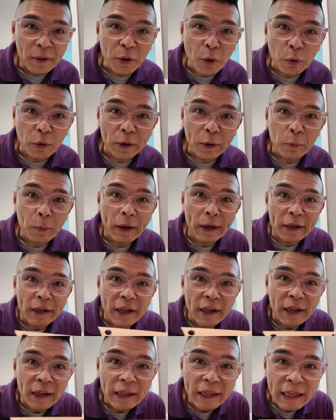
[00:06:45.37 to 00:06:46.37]
The only way
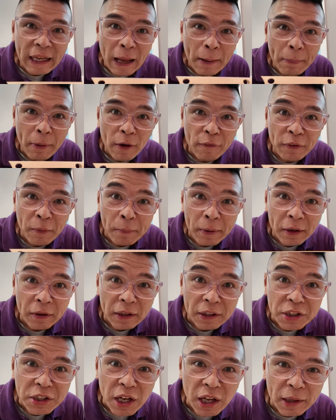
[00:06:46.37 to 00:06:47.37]
to cap off a
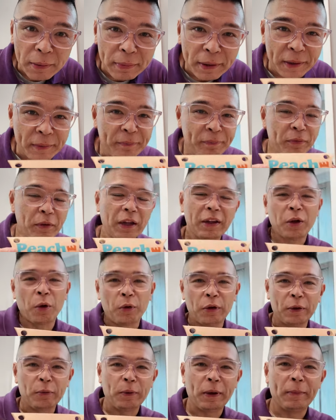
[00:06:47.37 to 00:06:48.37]
meal at Jollibee. Not the
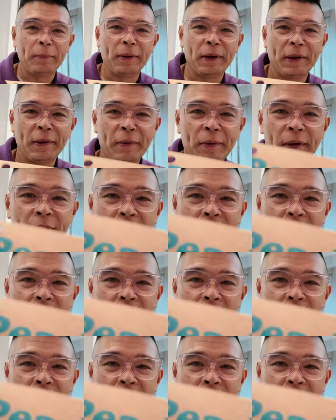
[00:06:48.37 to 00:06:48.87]
only way, but